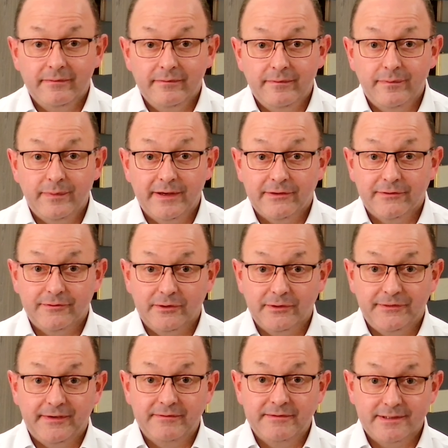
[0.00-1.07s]

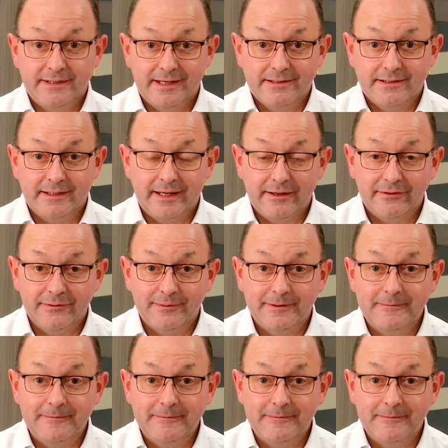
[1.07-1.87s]
BS476 announcement.